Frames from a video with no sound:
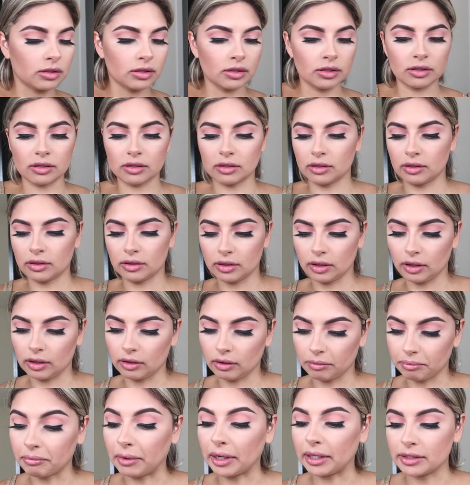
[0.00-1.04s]
This is
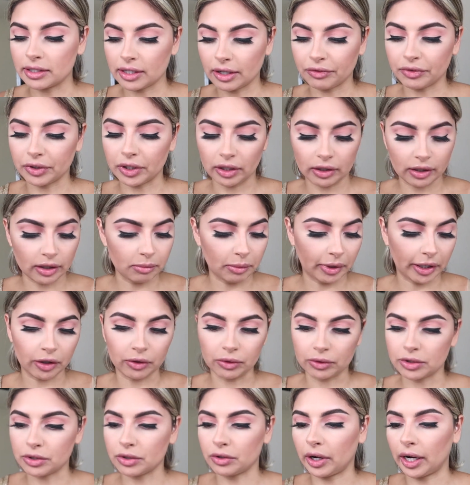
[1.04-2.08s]
definitely my
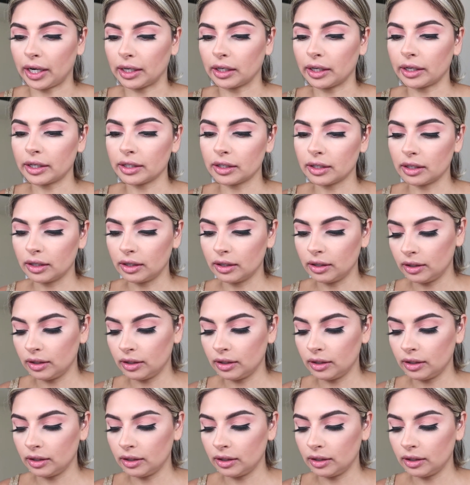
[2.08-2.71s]
go-to highlight.